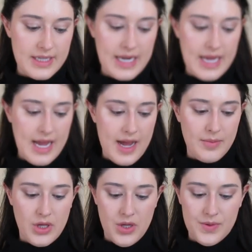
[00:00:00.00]
today,
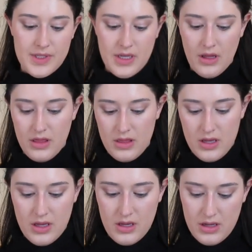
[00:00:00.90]
I'm using
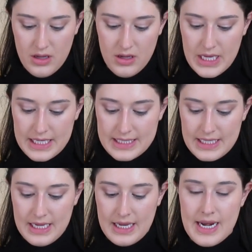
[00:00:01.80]
the
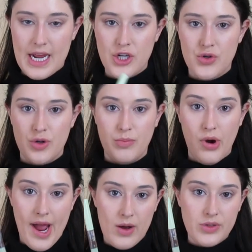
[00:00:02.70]
Pixie Natural
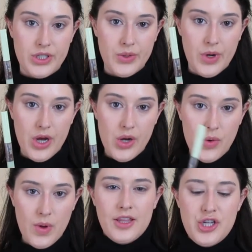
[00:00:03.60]
Brow
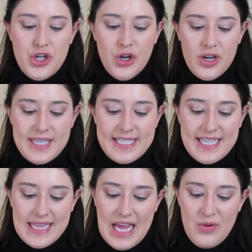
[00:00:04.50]
Duo. The jury's
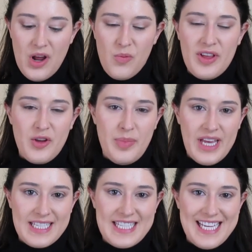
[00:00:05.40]
still out on whether
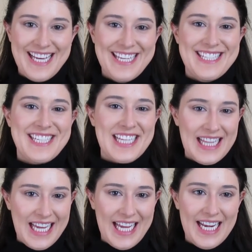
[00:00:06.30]
Pixie is
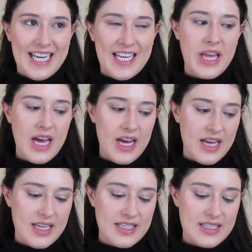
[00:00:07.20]
clean
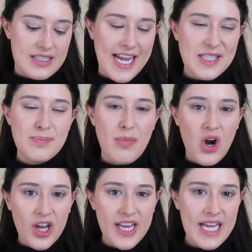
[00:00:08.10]
because it's
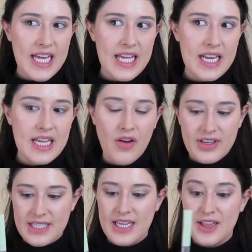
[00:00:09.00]
marketed.
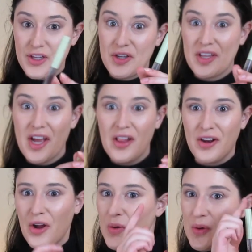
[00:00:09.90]
Obviously, look at the
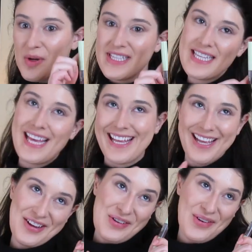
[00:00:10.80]
color. Ooh, it's like
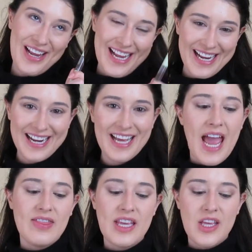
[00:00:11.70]
green.
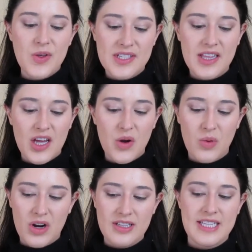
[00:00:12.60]
And they use a lot of
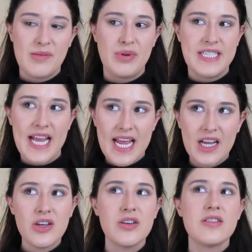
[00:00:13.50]
words like
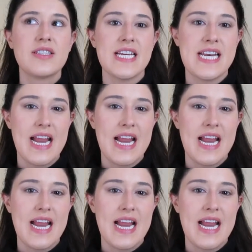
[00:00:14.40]
botanicals and